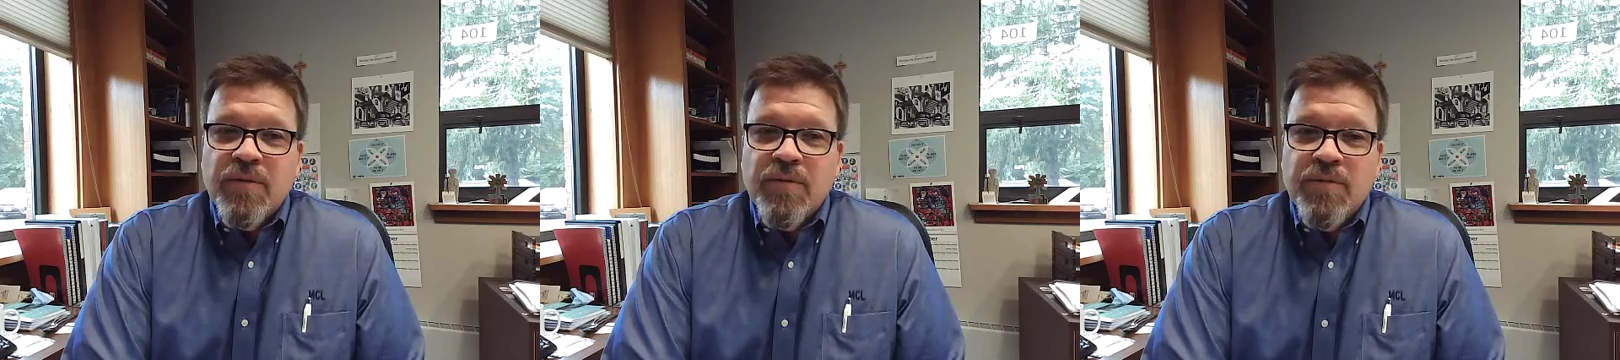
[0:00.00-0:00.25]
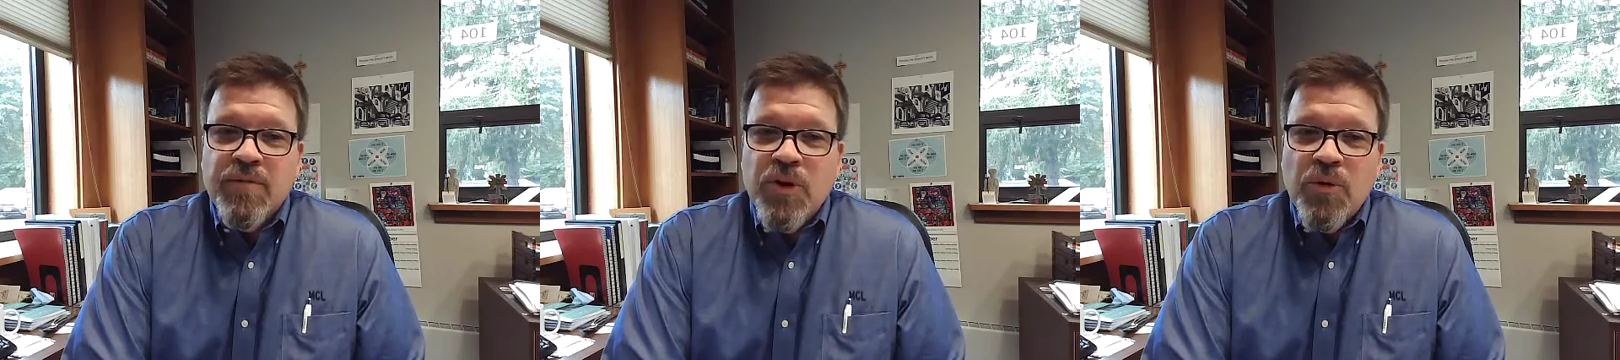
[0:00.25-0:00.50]

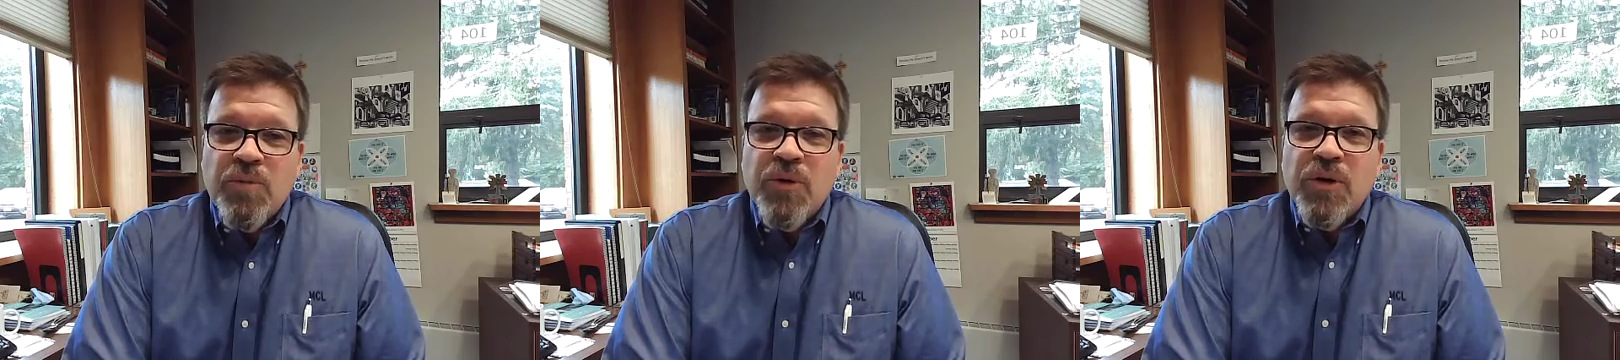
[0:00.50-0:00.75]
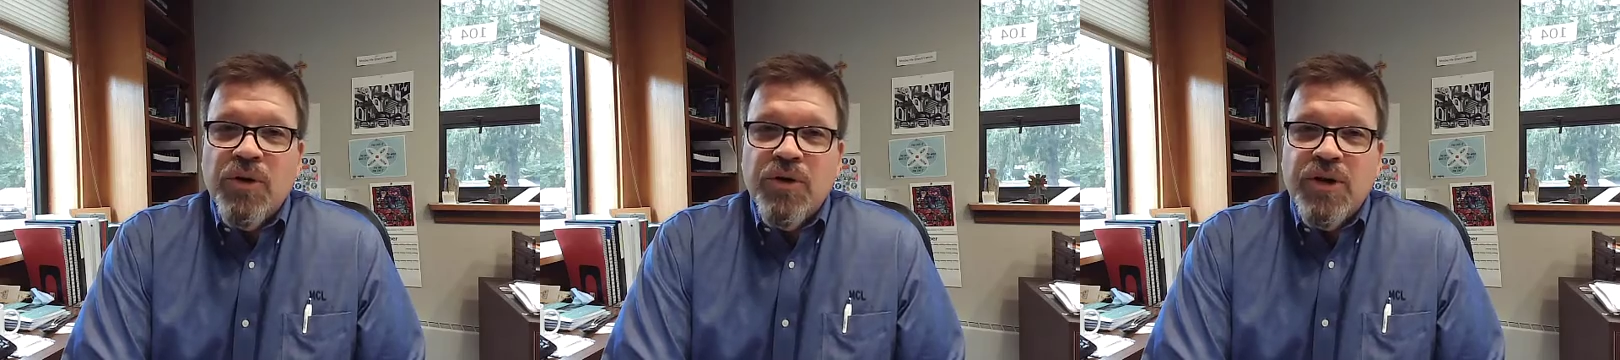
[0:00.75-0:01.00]

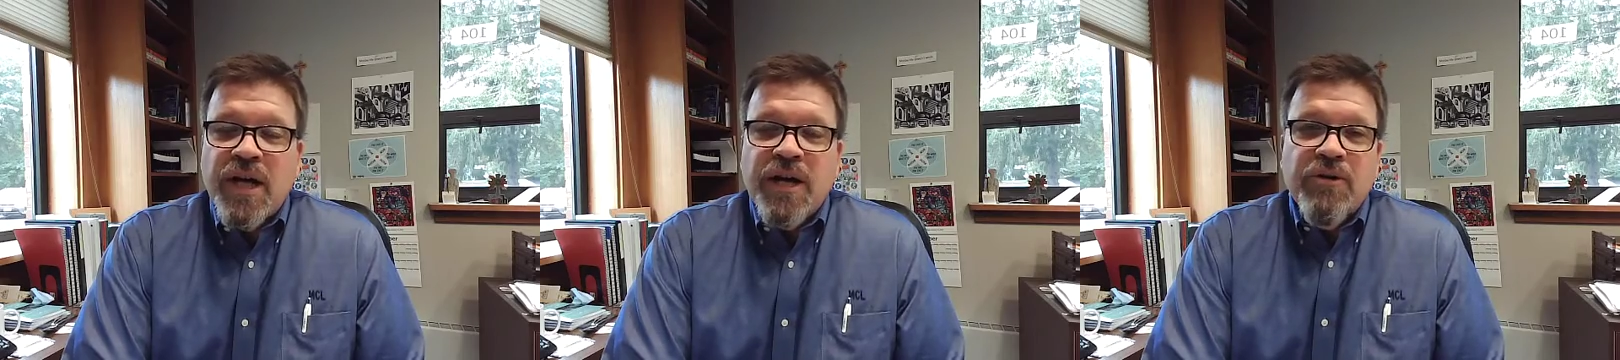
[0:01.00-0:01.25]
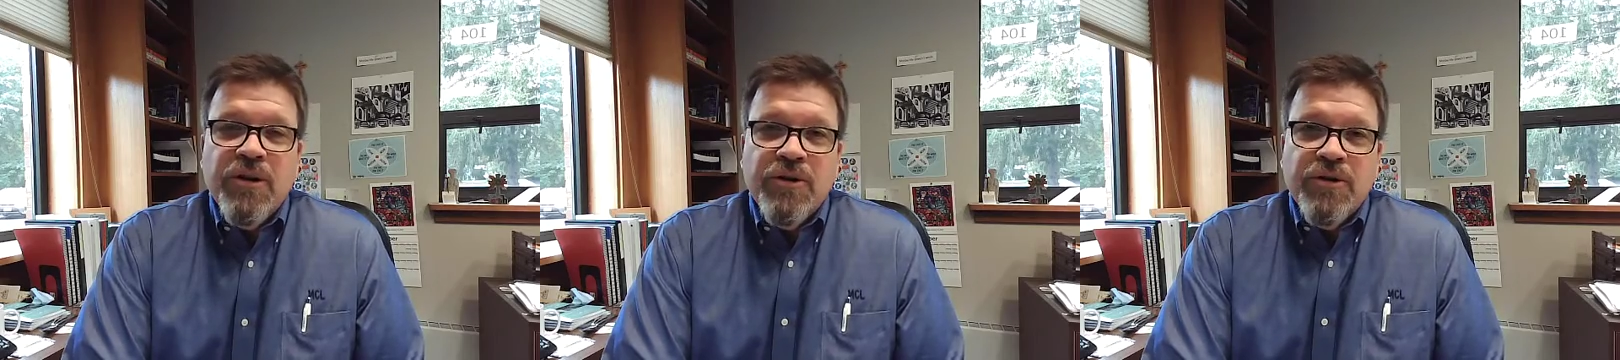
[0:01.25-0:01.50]
notebook or
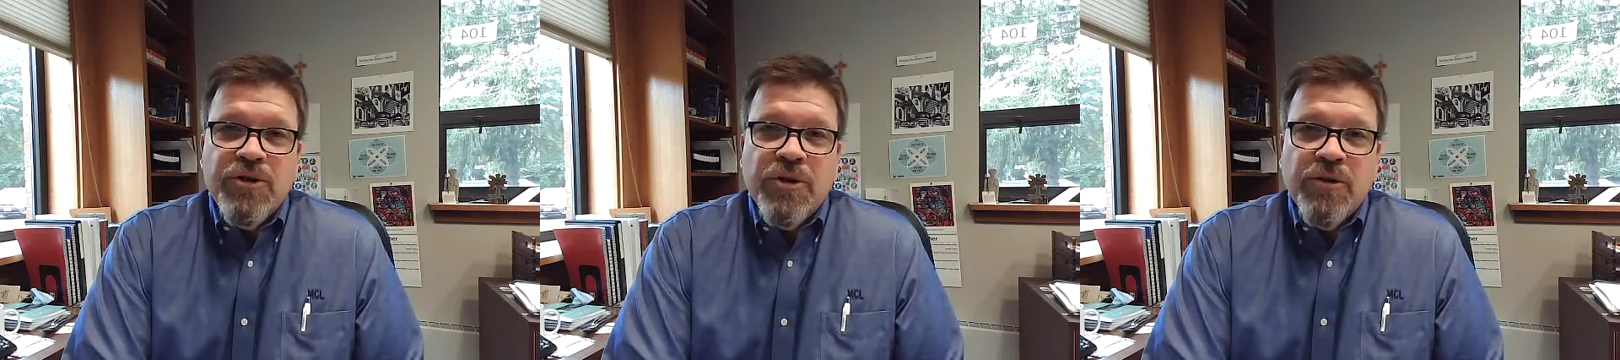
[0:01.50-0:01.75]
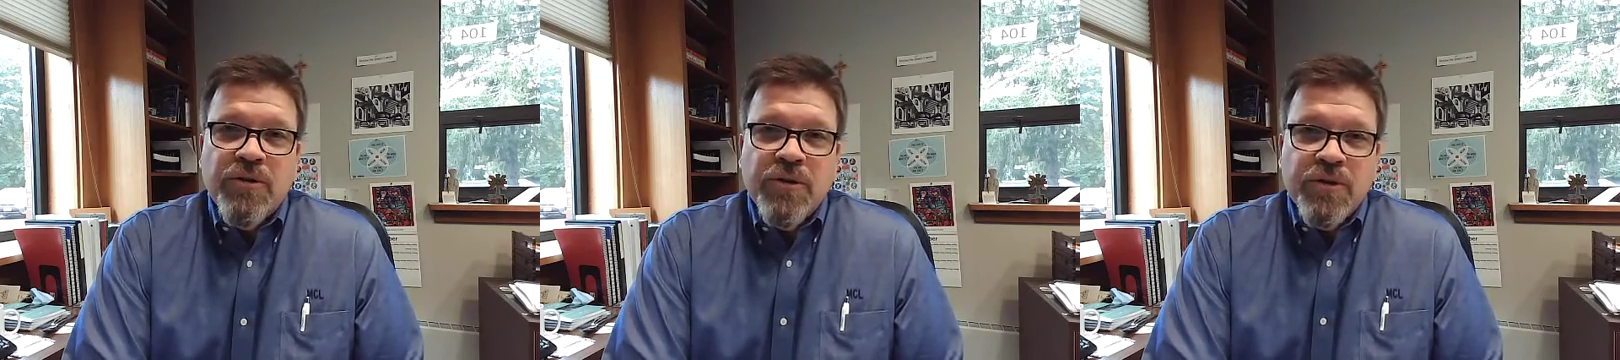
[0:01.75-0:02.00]
diary or
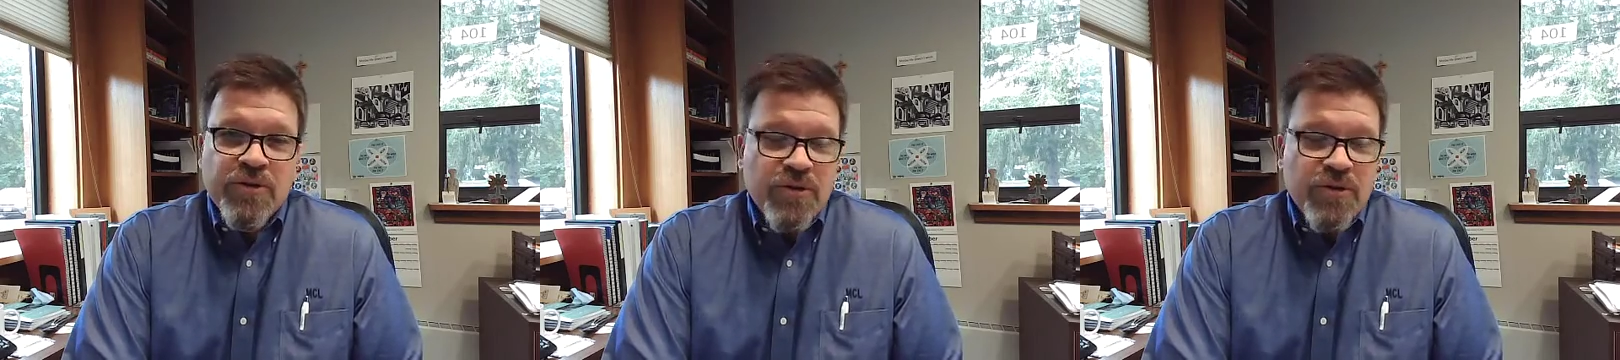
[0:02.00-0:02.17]
journal and